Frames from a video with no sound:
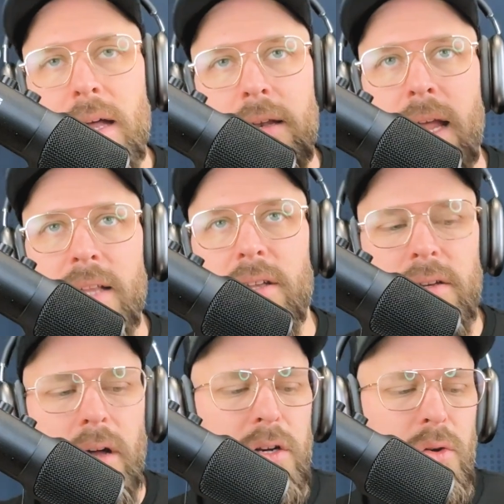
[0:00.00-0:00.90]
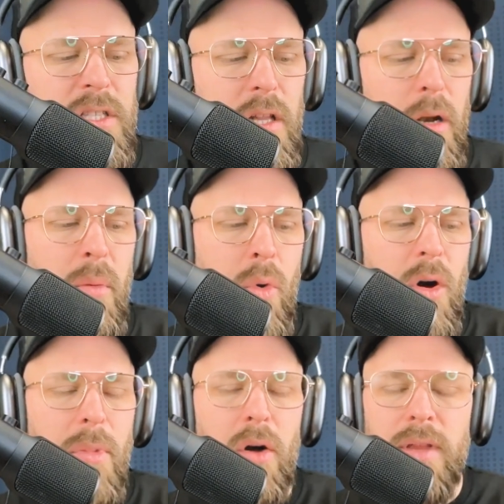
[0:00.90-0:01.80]
Nate's going to talk to us a little bit more
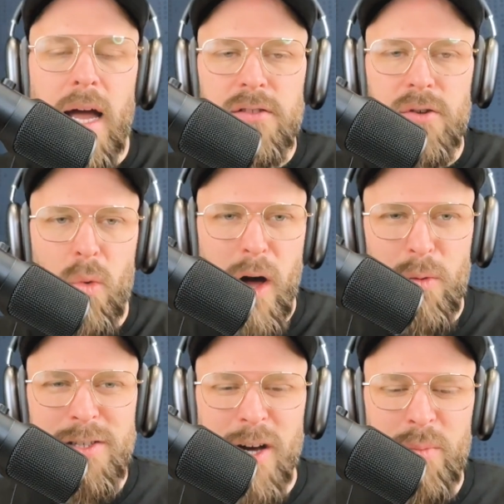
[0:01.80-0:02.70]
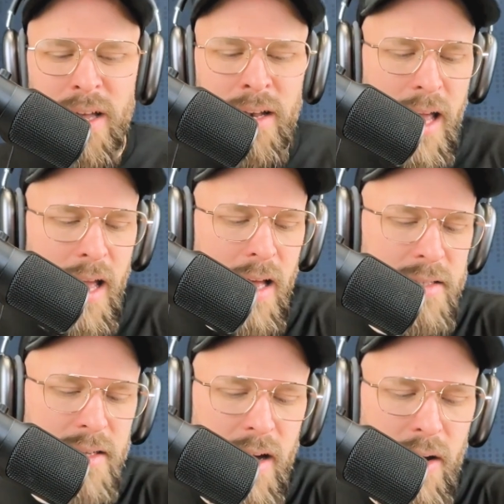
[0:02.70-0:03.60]
about that. So why don't we jump in?
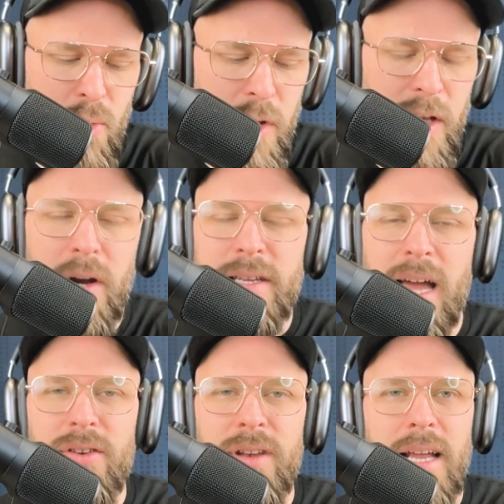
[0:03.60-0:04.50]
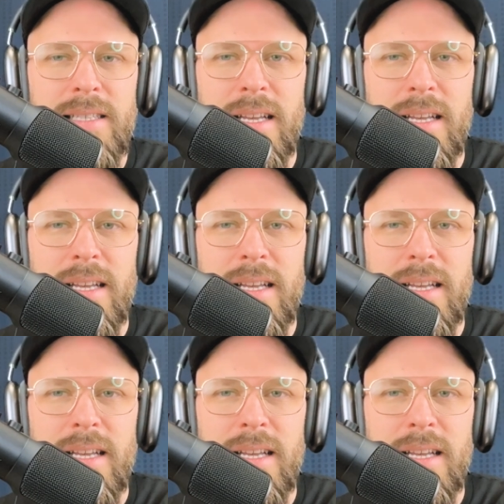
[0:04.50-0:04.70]
It's really great to have you, Nate.